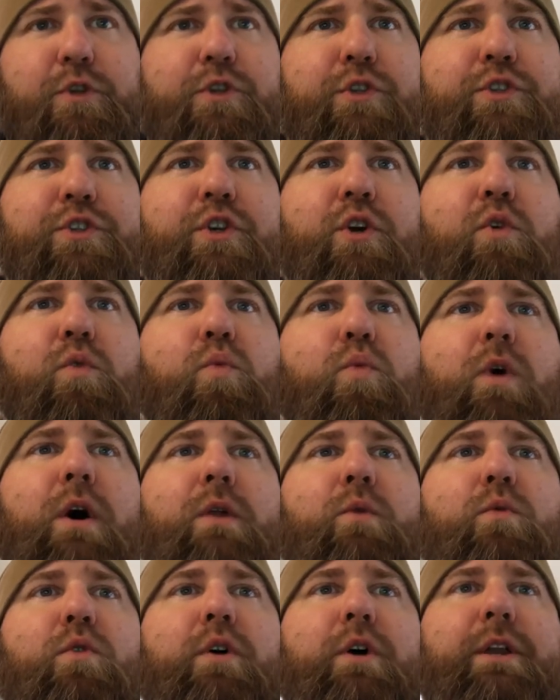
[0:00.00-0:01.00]
So
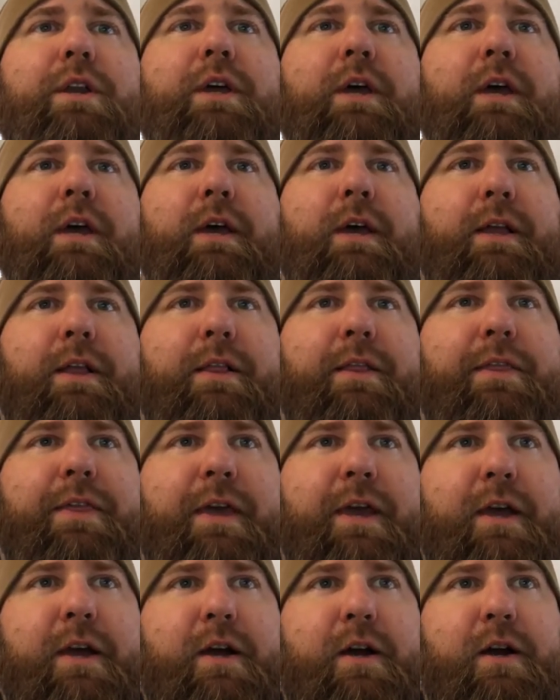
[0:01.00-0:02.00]
what would
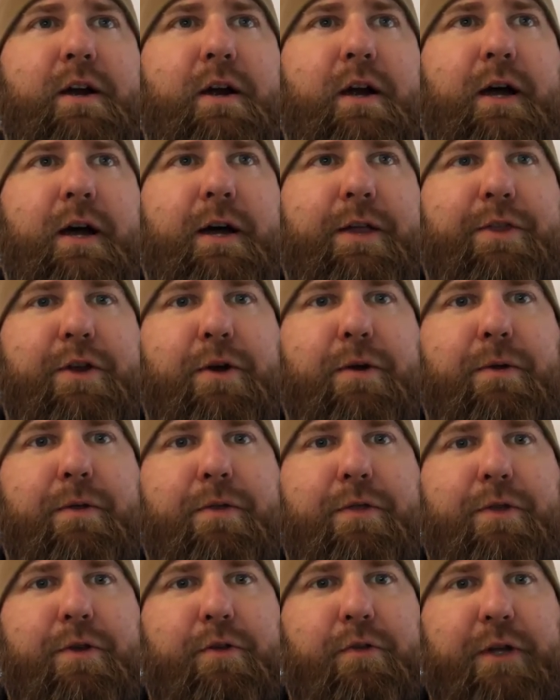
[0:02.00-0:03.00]
their
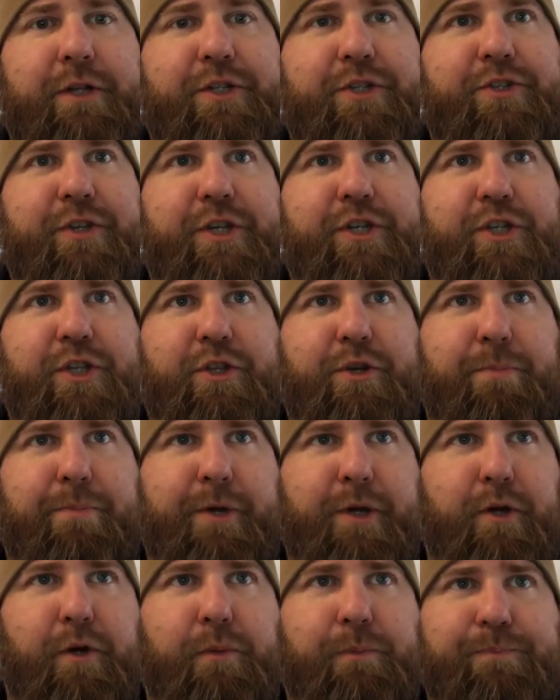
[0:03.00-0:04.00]
legislation, their
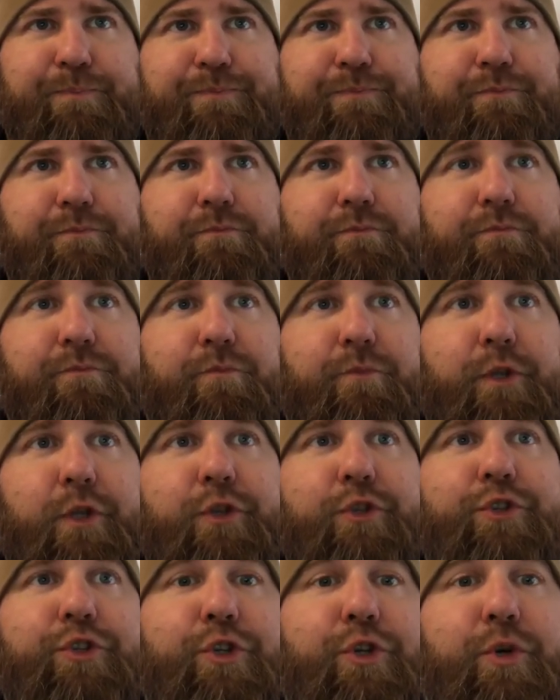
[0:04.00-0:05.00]
bill,
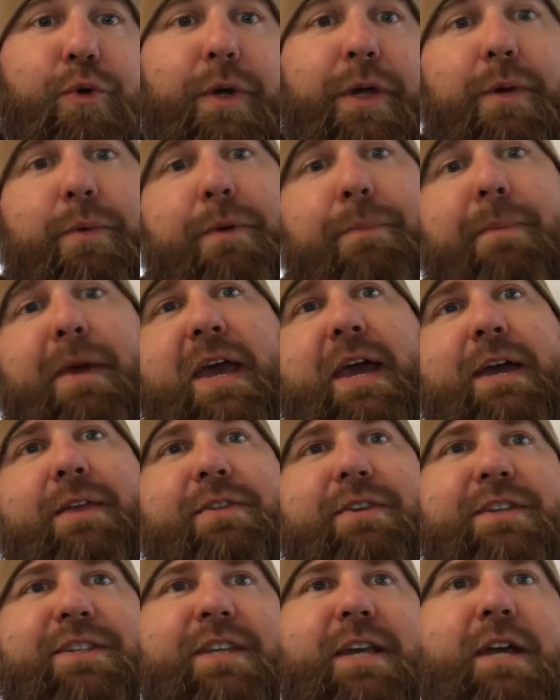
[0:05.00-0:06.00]
do? It would ban
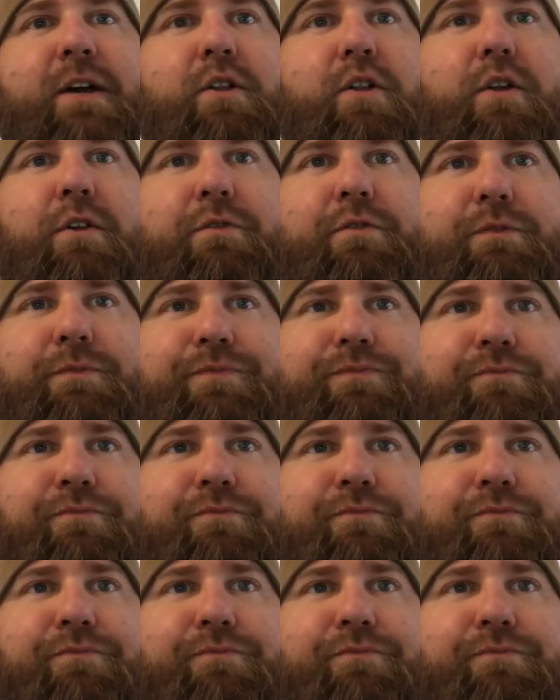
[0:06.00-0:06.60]
the sale of